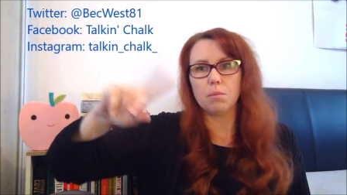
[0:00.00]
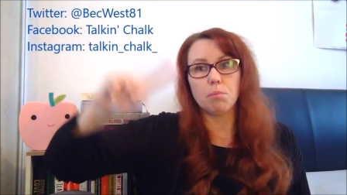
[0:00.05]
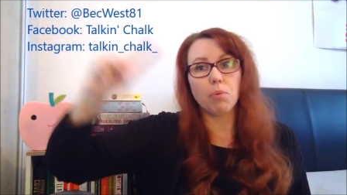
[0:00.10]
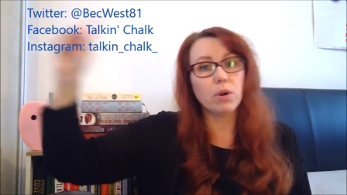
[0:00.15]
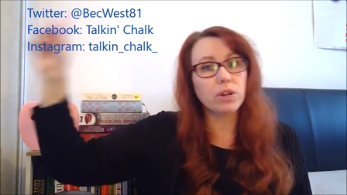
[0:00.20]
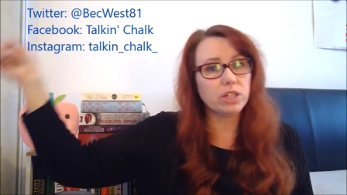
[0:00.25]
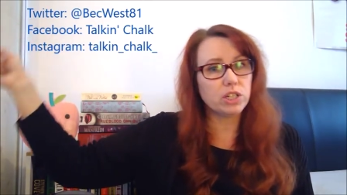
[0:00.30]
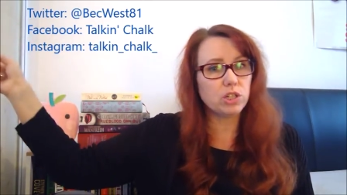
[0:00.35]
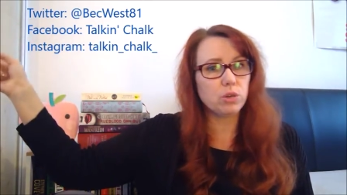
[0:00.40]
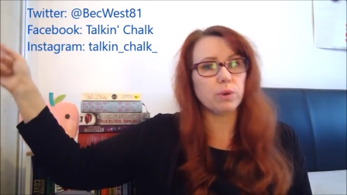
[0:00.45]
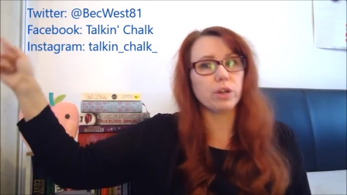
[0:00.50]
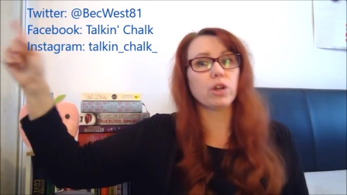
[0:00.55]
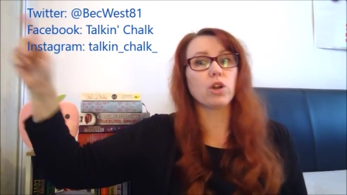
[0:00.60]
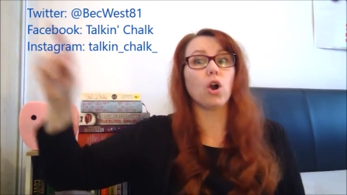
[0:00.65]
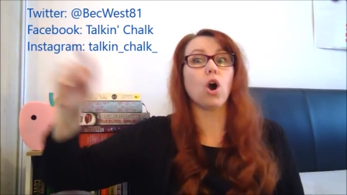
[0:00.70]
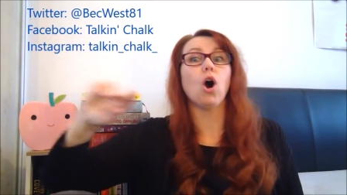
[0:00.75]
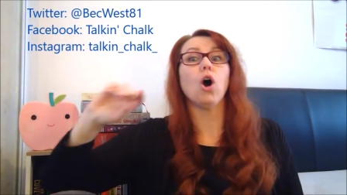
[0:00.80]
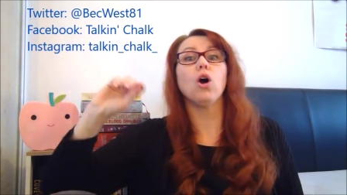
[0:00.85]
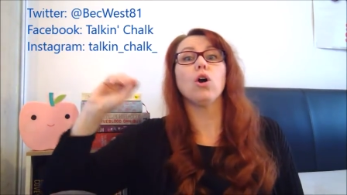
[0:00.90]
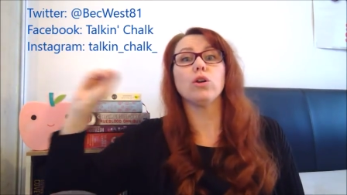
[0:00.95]
Point to it.
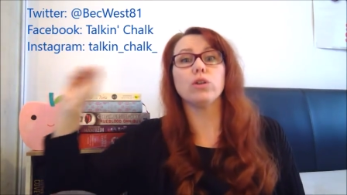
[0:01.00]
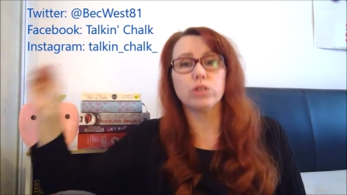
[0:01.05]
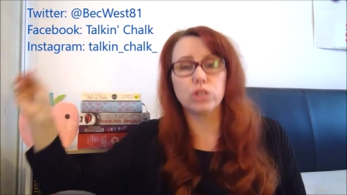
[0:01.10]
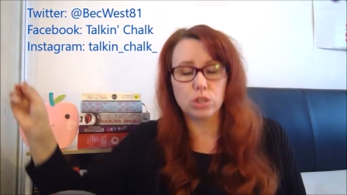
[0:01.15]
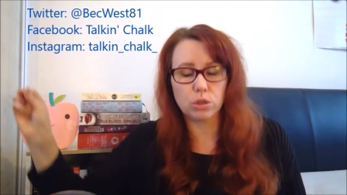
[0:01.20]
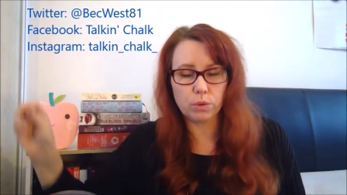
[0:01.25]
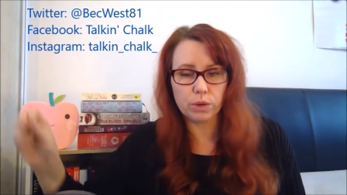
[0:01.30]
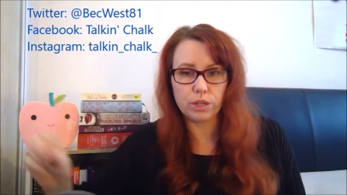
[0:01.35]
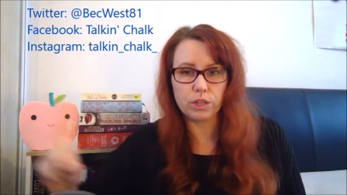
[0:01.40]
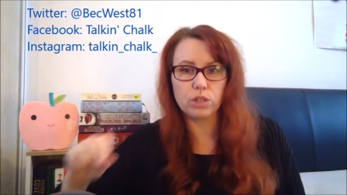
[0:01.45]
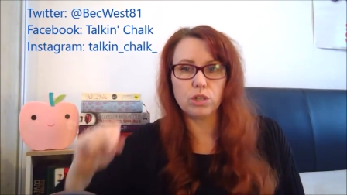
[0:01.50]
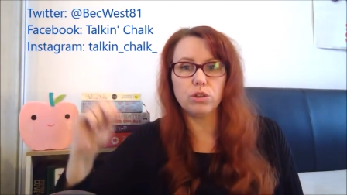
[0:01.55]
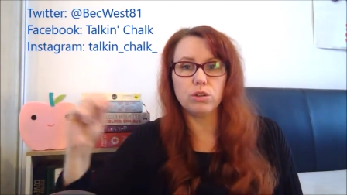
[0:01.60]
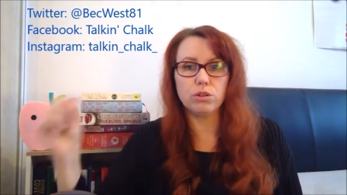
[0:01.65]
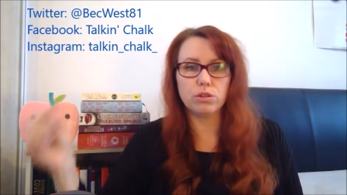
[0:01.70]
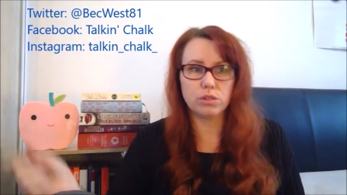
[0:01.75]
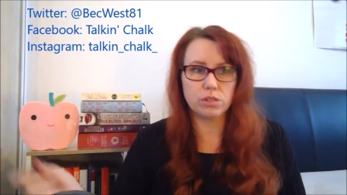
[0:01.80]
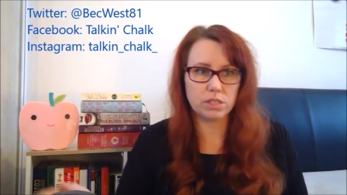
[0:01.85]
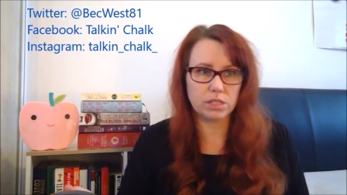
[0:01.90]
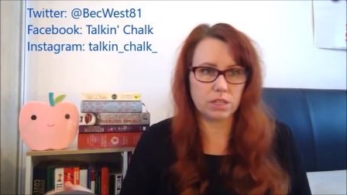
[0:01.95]
Go to it.
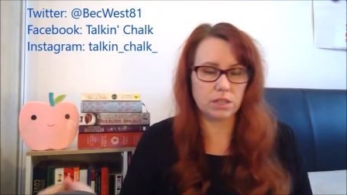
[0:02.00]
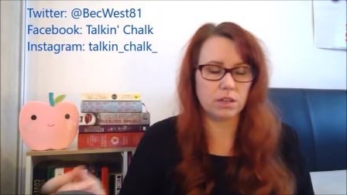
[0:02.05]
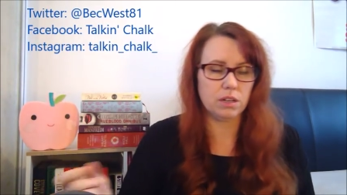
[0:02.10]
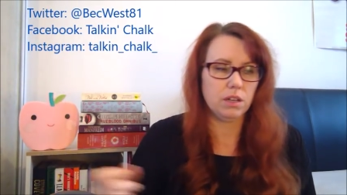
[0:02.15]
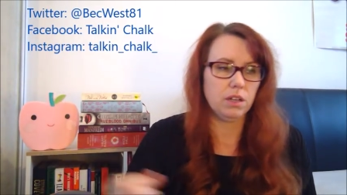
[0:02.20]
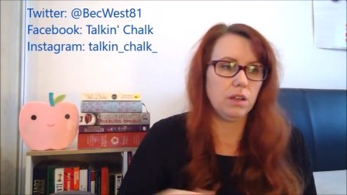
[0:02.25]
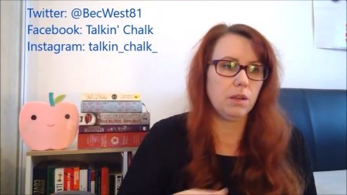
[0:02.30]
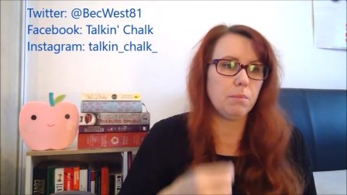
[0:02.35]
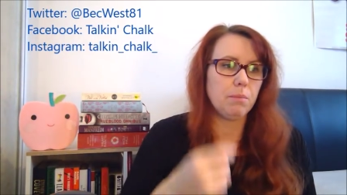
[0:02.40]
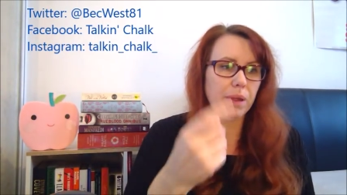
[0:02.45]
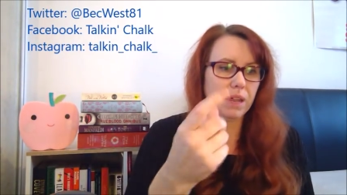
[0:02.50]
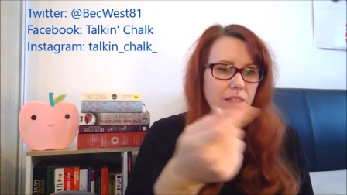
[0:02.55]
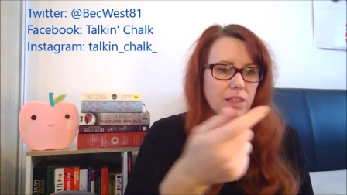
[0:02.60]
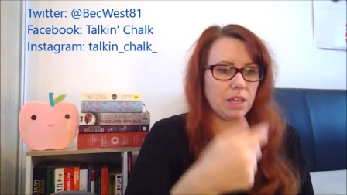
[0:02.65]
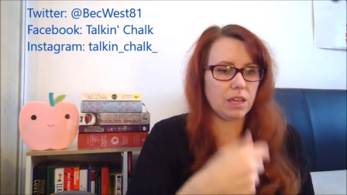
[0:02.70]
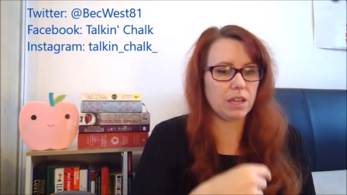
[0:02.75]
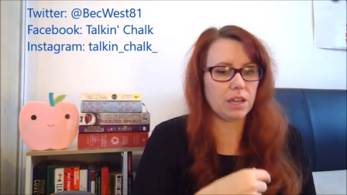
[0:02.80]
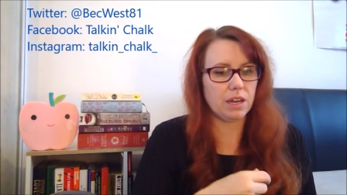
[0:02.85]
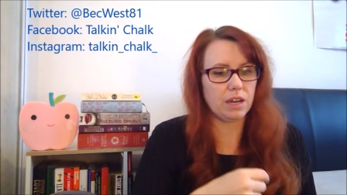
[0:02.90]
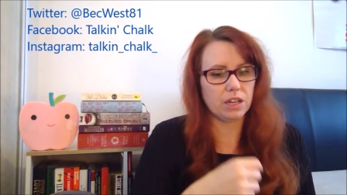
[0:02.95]
Use it. Make
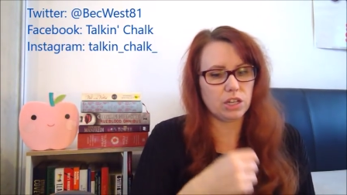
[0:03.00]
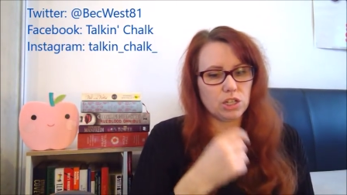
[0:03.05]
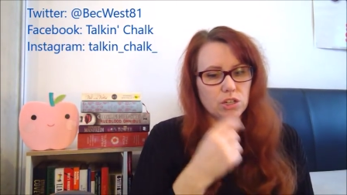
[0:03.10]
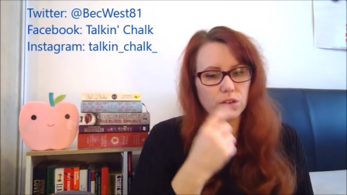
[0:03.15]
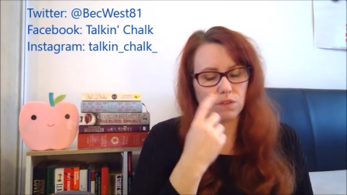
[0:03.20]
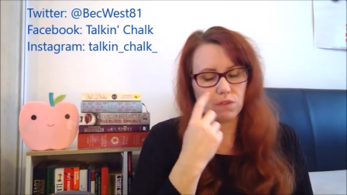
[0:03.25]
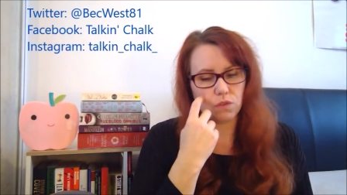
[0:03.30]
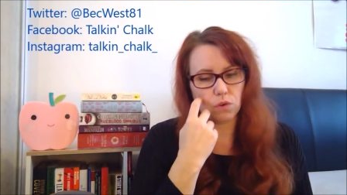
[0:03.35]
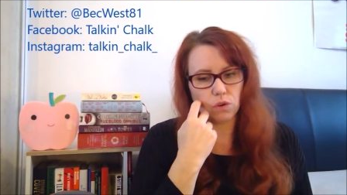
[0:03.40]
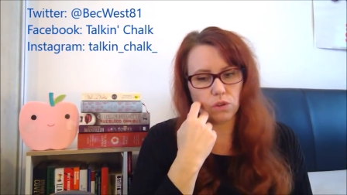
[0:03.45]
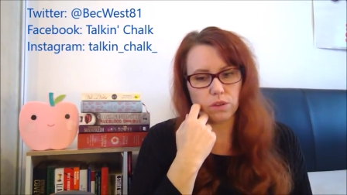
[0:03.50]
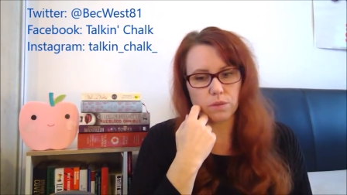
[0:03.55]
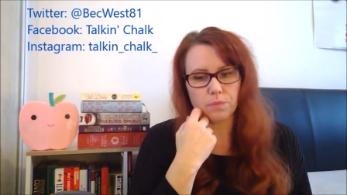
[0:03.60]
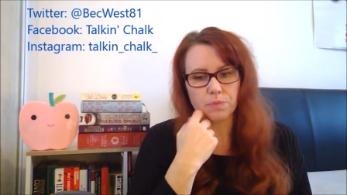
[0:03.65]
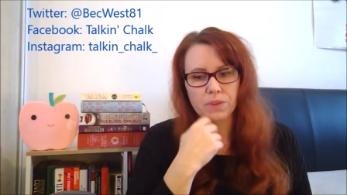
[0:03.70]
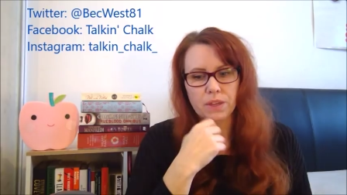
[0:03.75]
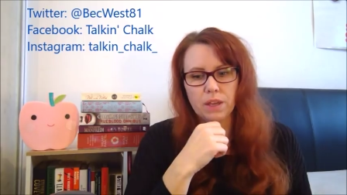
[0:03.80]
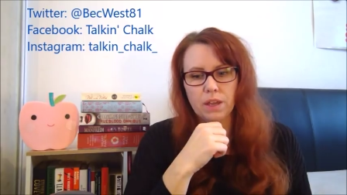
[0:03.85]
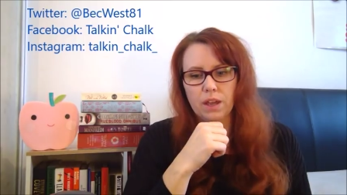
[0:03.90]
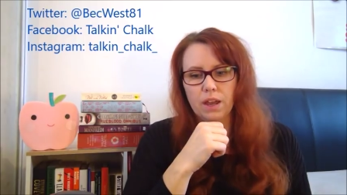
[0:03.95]
that connection for them.